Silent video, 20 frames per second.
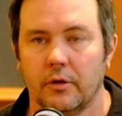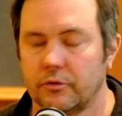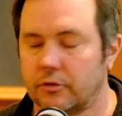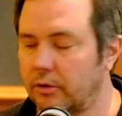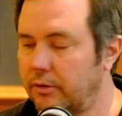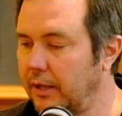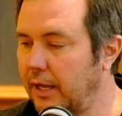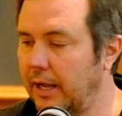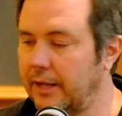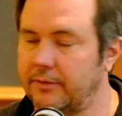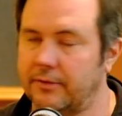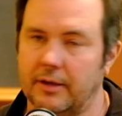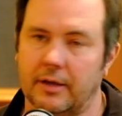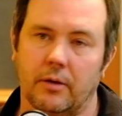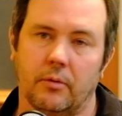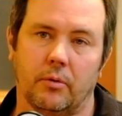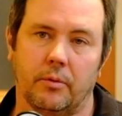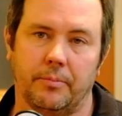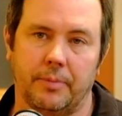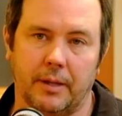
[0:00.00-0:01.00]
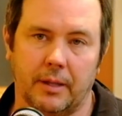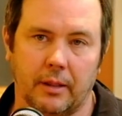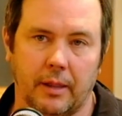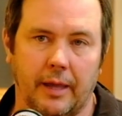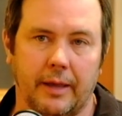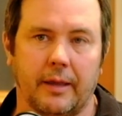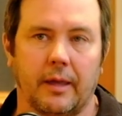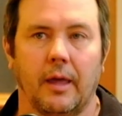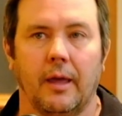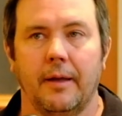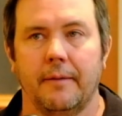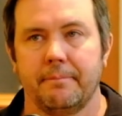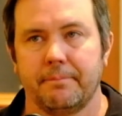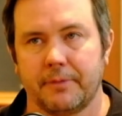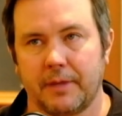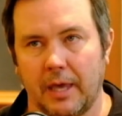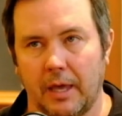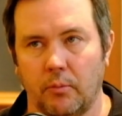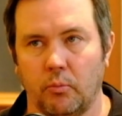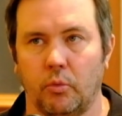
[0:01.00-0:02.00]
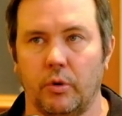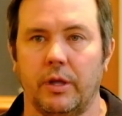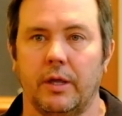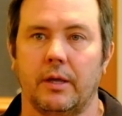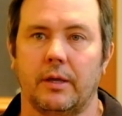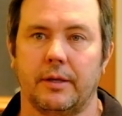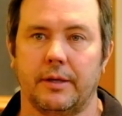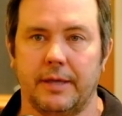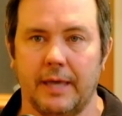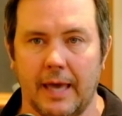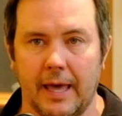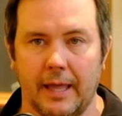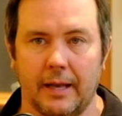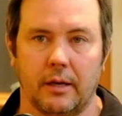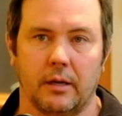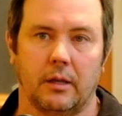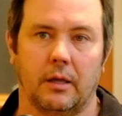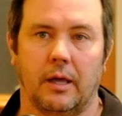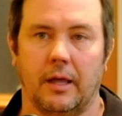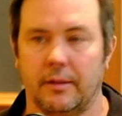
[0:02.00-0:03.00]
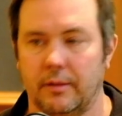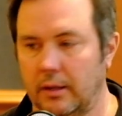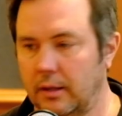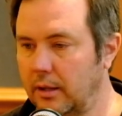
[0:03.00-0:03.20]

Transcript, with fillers: So the idea would be like, can we get,